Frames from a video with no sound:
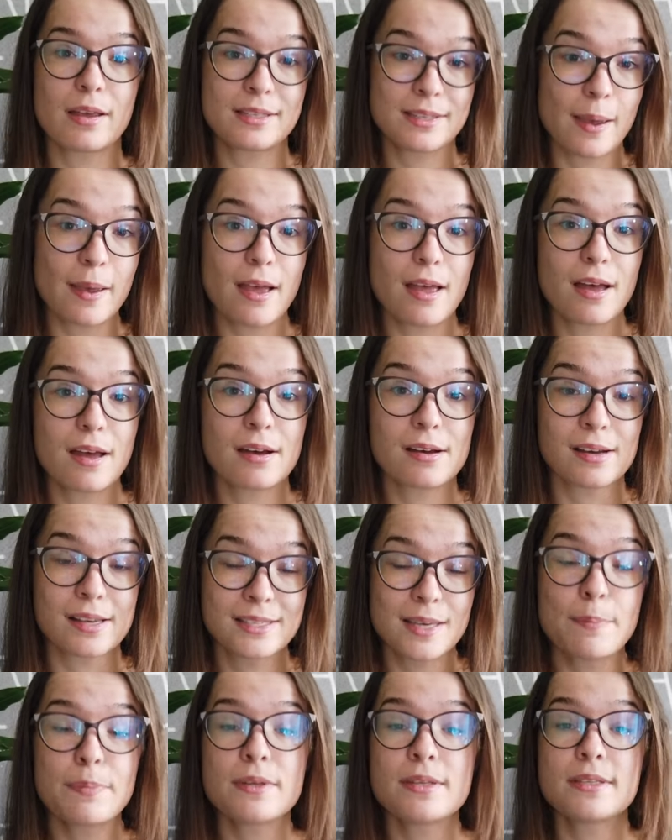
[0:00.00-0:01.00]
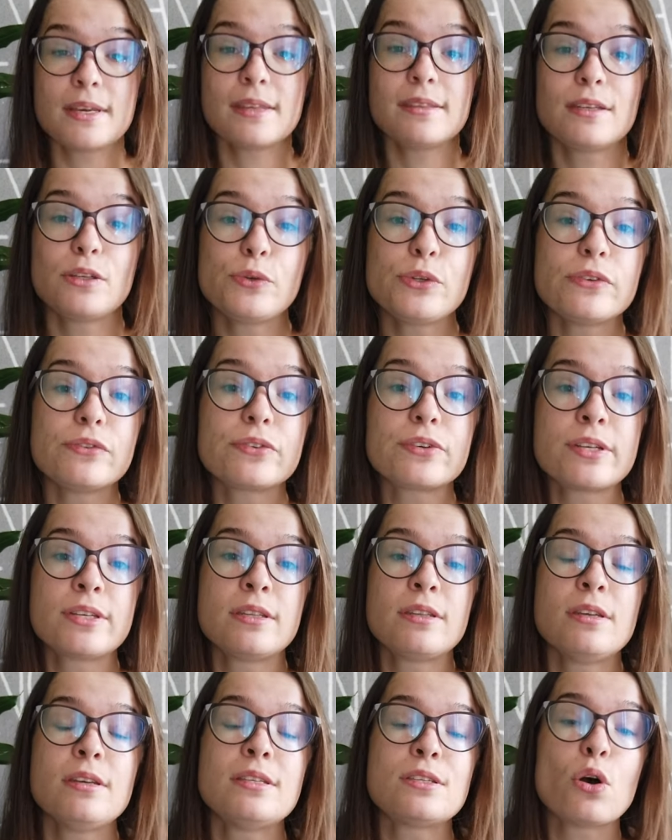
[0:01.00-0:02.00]
acceptance at the
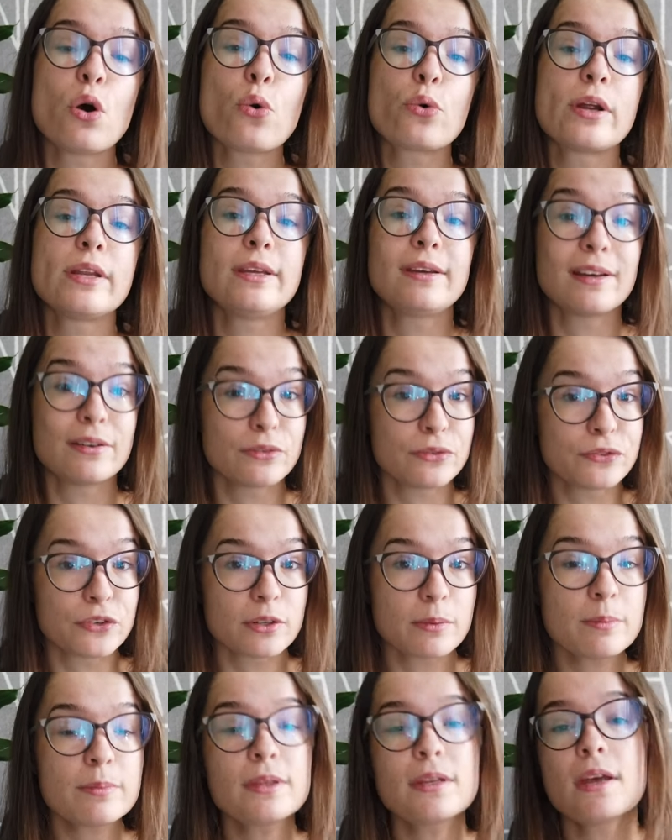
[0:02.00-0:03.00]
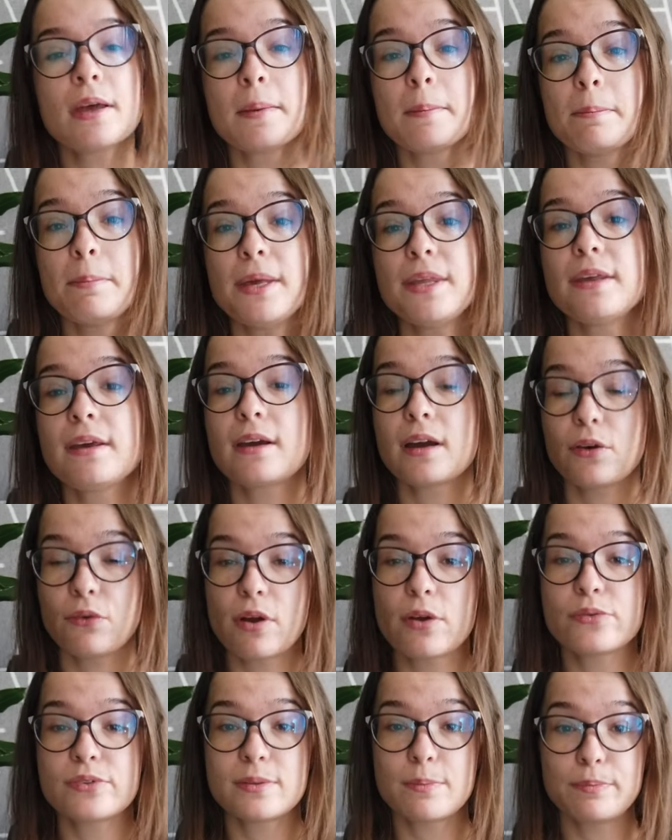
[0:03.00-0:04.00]
university is already confirmed, meaning
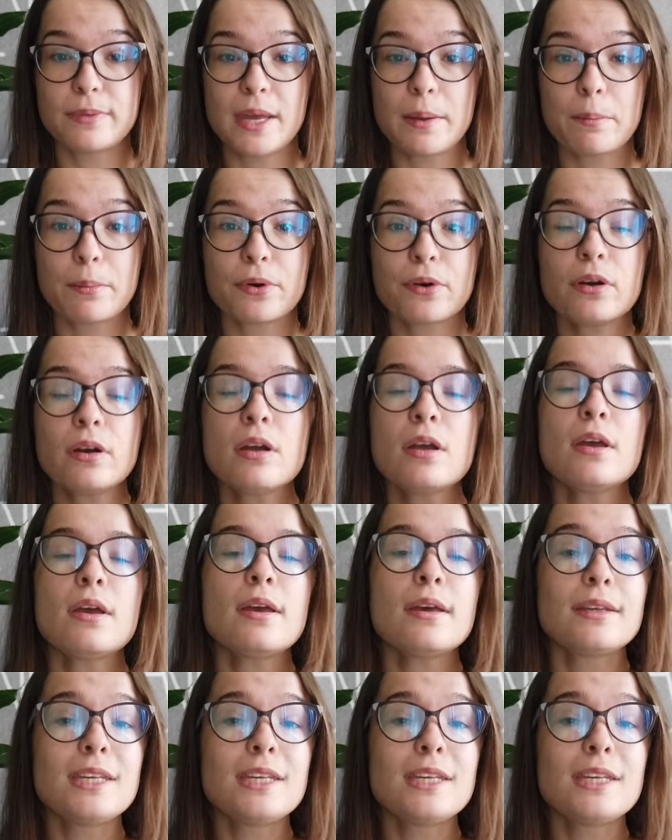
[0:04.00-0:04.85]
around September.